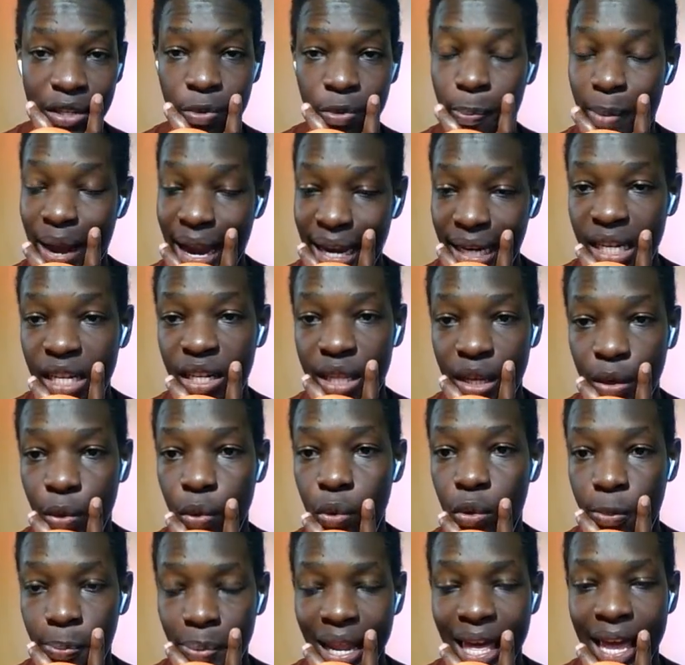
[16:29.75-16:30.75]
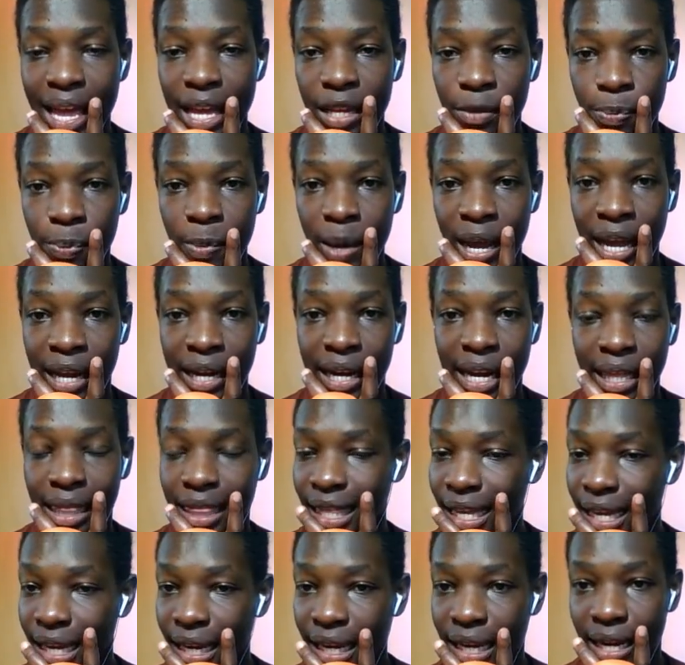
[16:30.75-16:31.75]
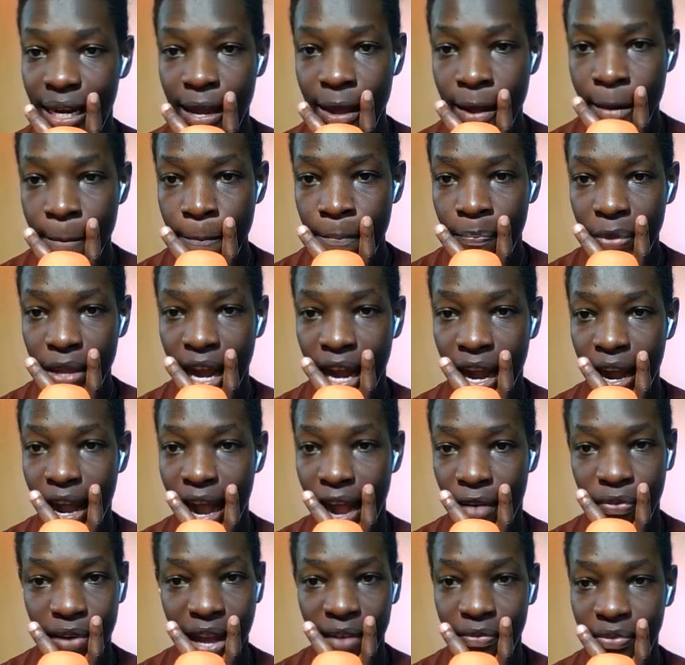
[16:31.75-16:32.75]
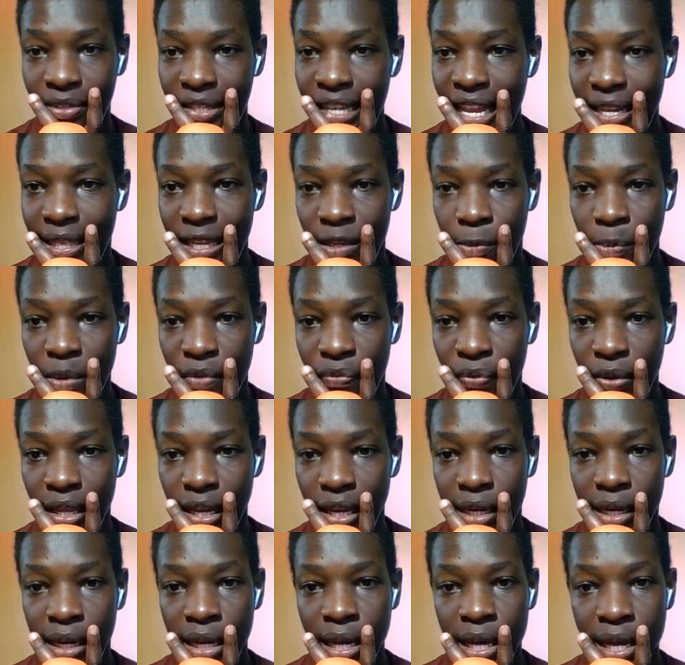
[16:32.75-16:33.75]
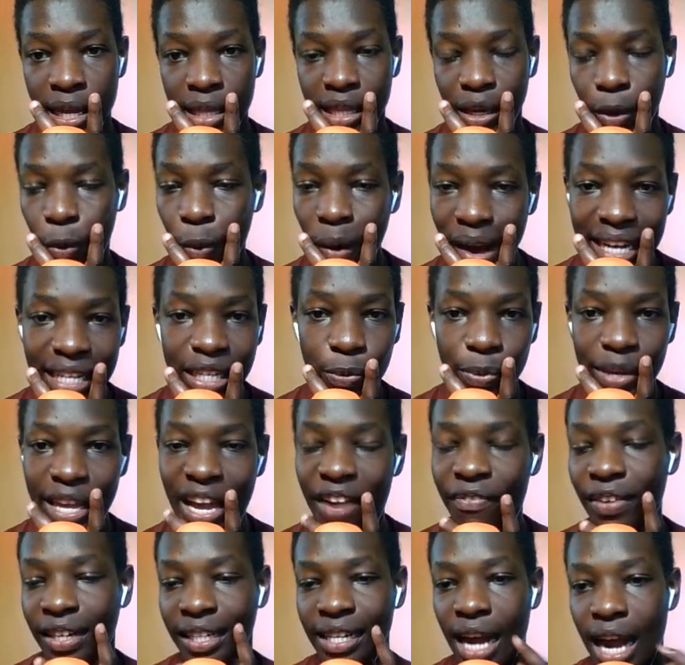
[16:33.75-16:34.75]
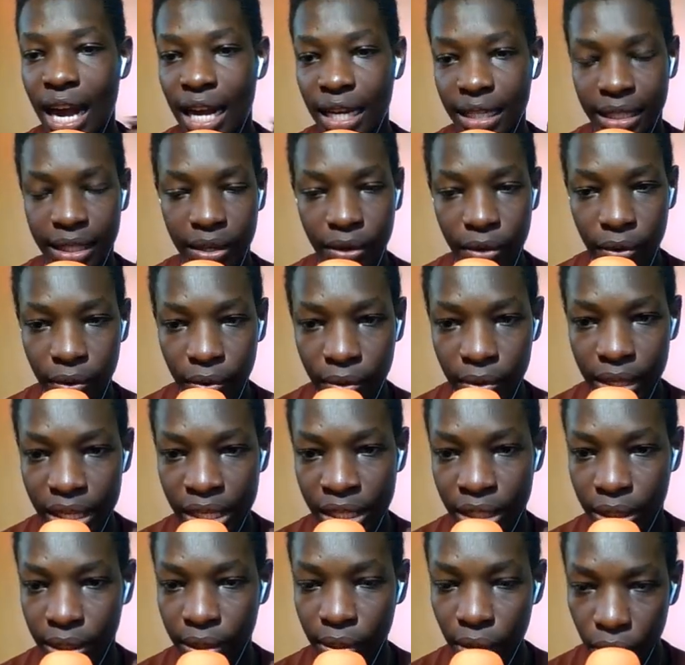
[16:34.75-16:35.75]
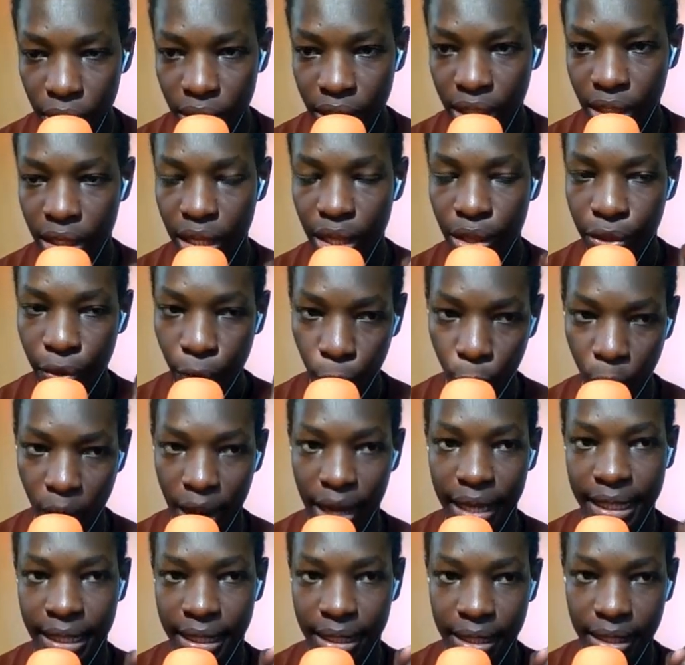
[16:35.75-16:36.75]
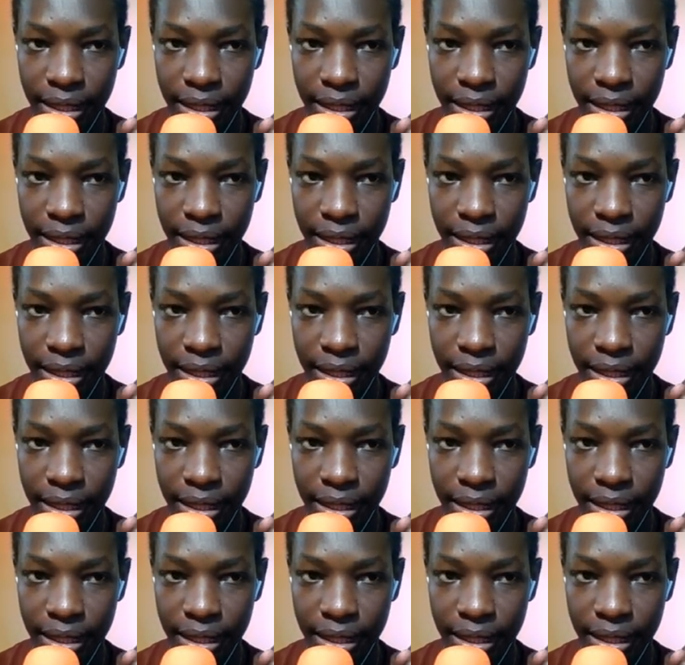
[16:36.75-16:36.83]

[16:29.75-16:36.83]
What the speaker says: You might need the good players. And I think, I've said this before, that the quality we have at Arsenal is not the worst.